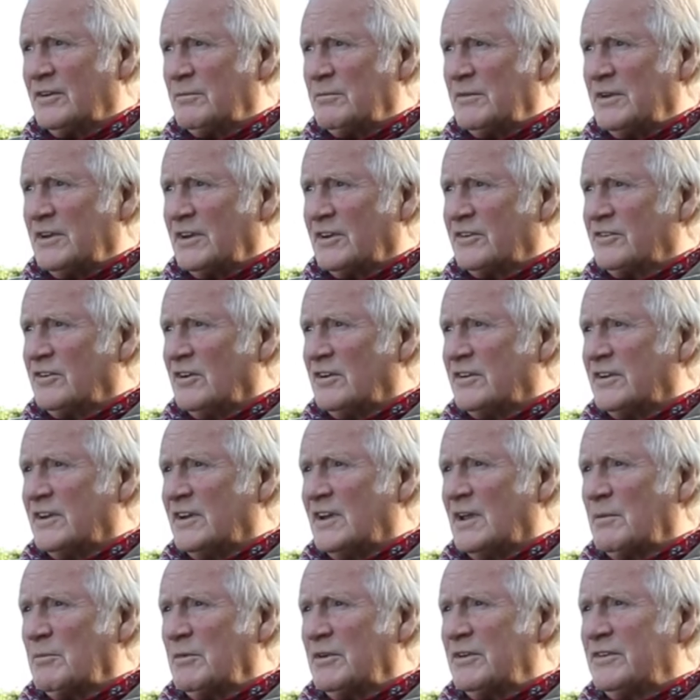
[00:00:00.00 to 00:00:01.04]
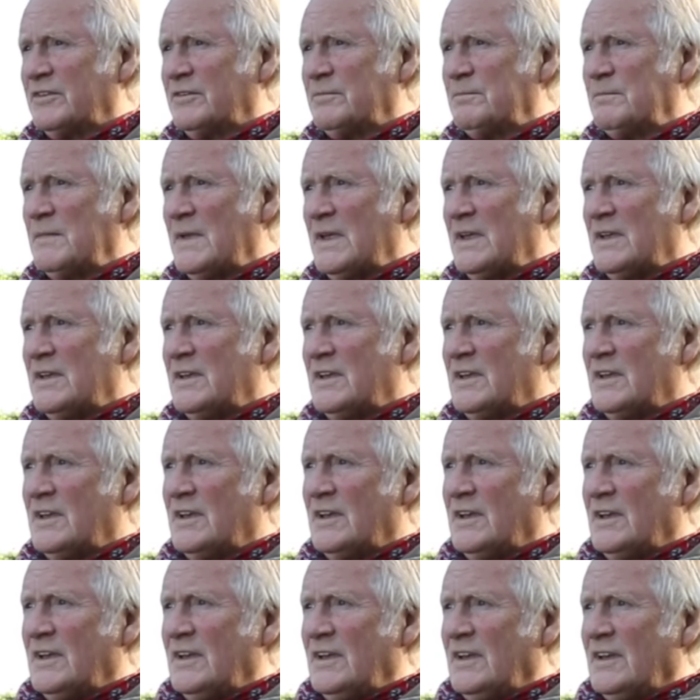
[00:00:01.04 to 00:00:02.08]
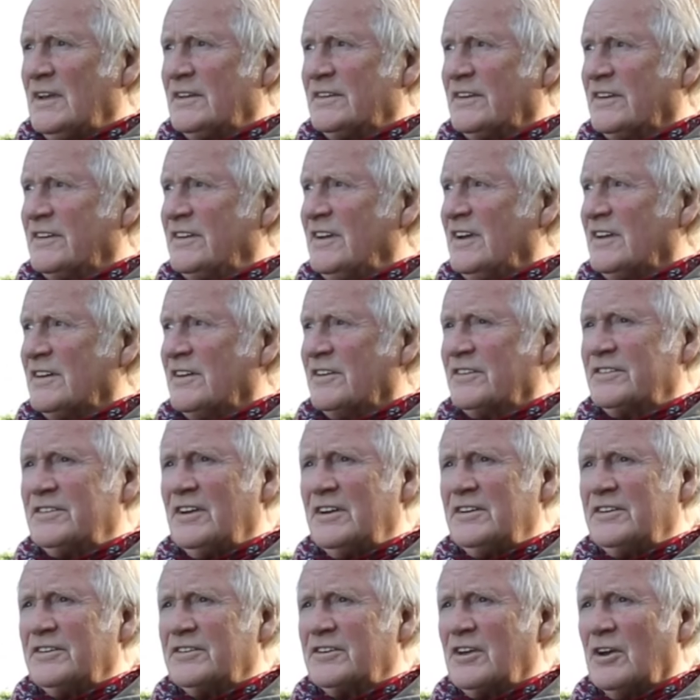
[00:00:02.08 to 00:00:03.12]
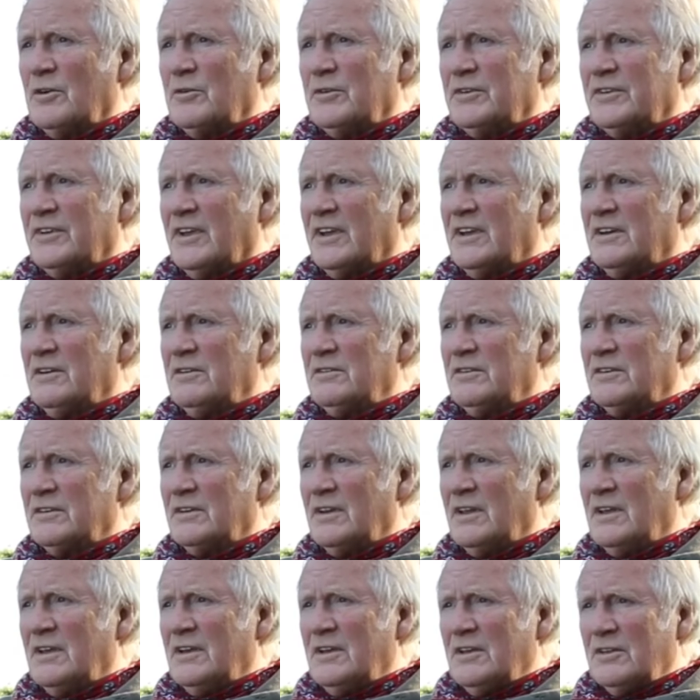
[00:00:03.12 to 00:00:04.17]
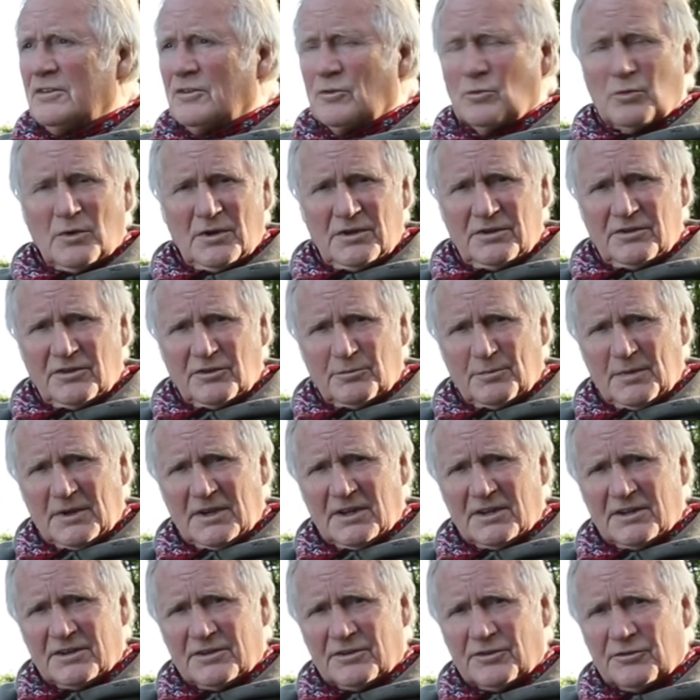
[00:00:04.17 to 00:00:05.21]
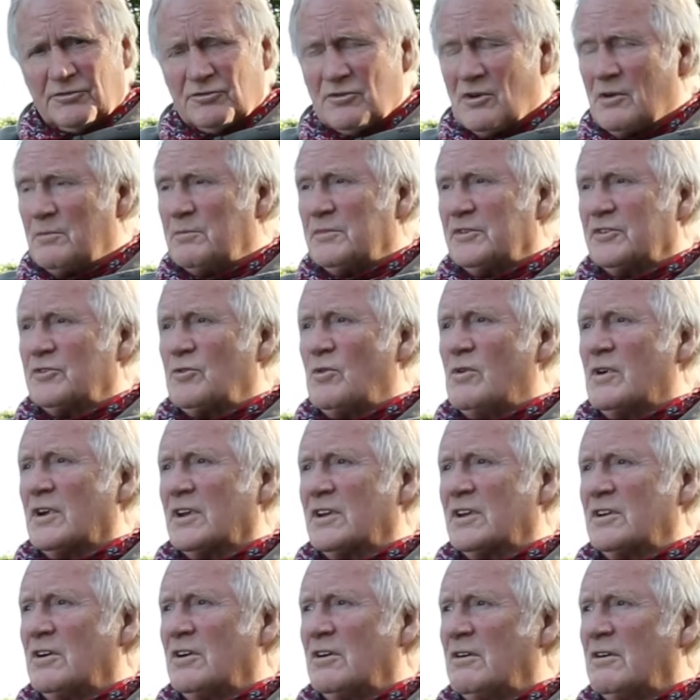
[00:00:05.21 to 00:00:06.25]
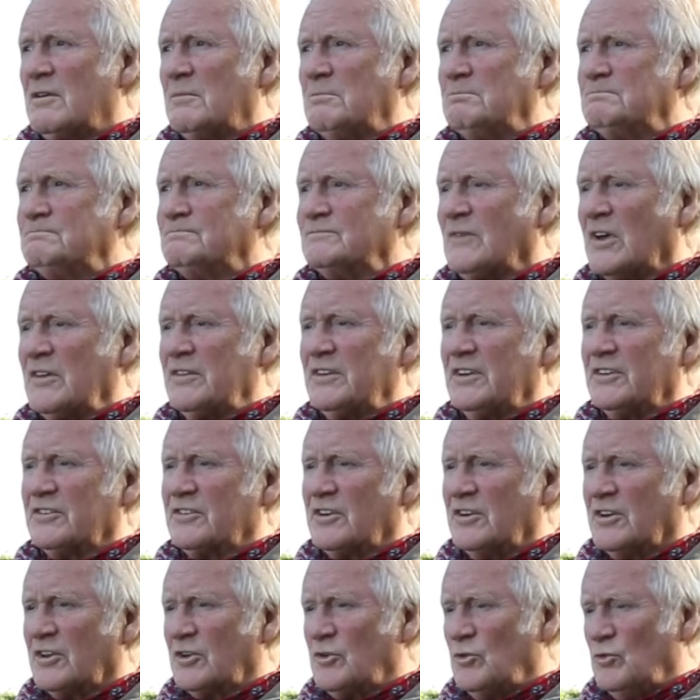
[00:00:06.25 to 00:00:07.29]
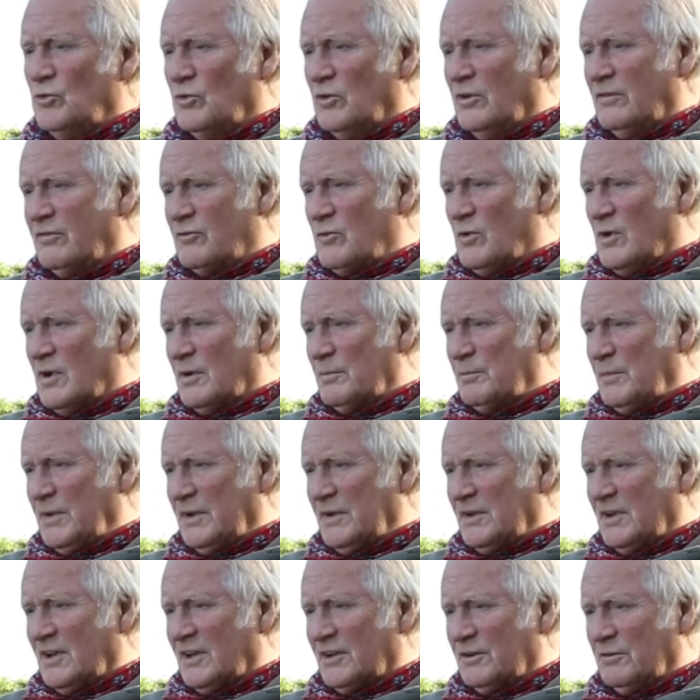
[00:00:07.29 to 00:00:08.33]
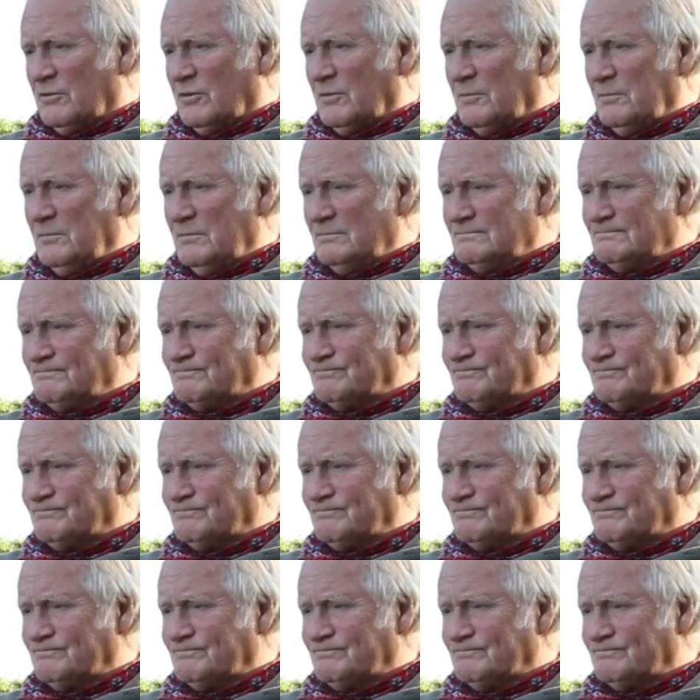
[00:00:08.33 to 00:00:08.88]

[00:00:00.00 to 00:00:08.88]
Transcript: something exciting happens. As I say, the sun is going down. The wind is beginning to drop. It's quite calm. I think it's going to cool off quite a bit later on.